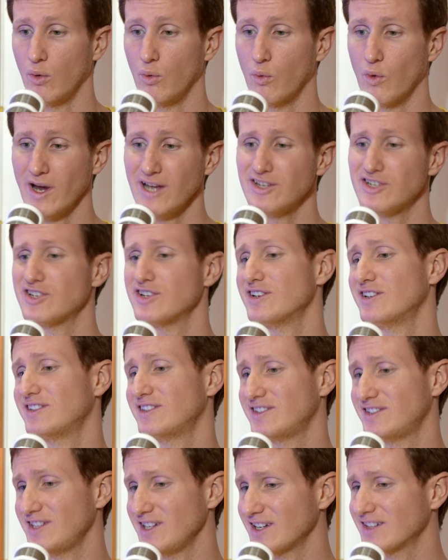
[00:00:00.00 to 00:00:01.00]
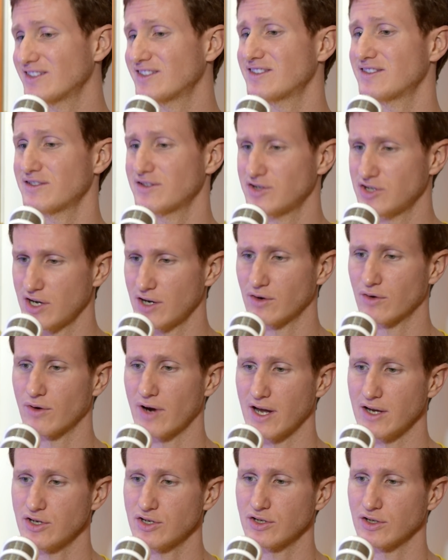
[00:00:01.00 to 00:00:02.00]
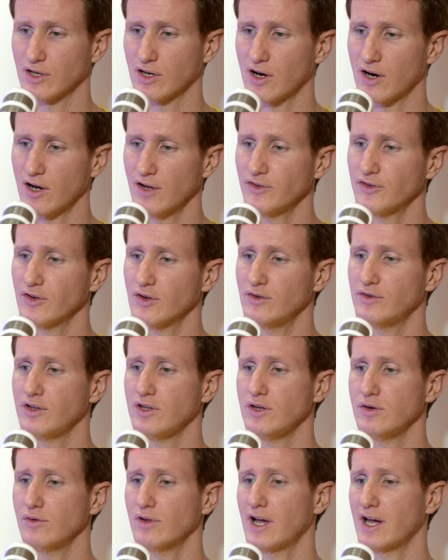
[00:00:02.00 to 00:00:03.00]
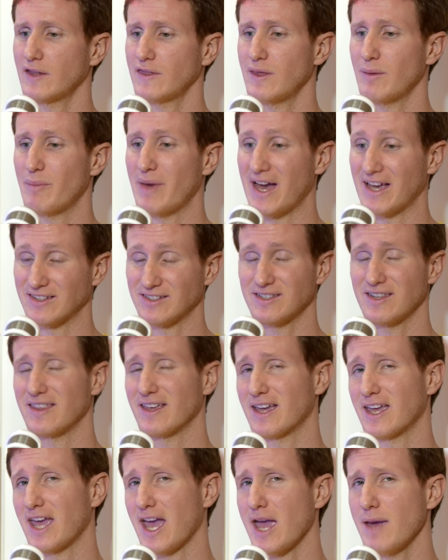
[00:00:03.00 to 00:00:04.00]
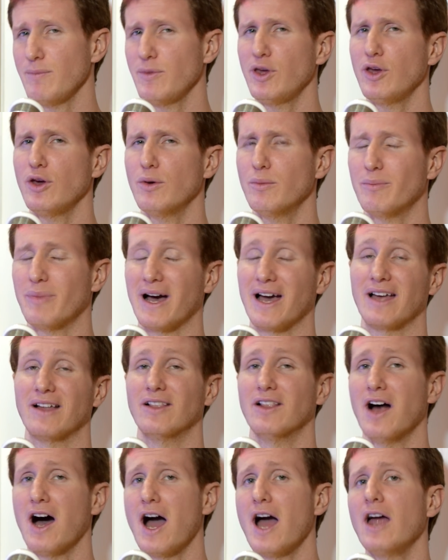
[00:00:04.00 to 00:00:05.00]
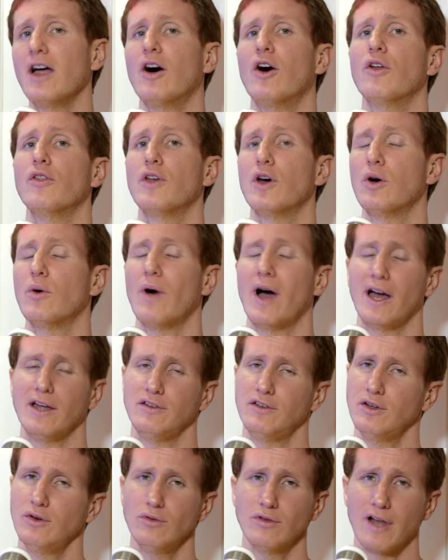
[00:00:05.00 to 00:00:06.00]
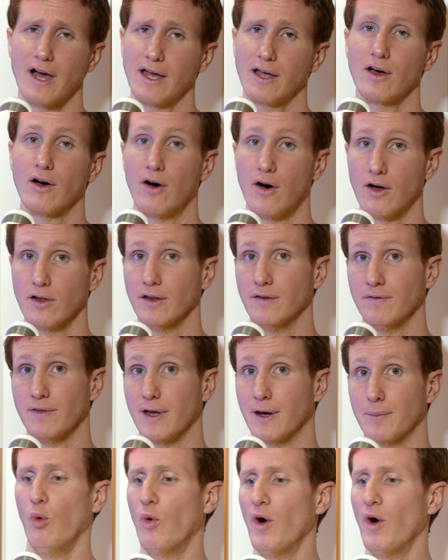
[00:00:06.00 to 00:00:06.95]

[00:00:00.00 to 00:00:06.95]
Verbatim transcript: Which sixth generation console do you like the best? The GameCube by a lot, although I do like all of them.